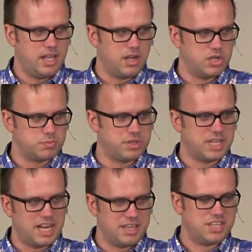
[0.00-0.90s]
He goes,
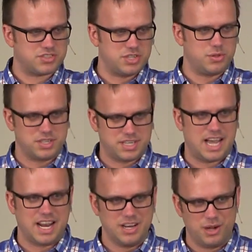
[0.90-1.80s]
but they at least know the
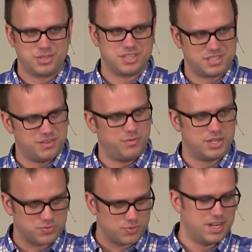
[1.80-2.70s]
diagnosis of
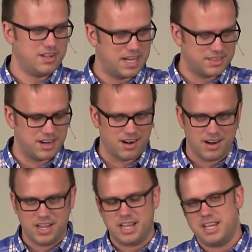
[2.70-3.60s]
what's real out there.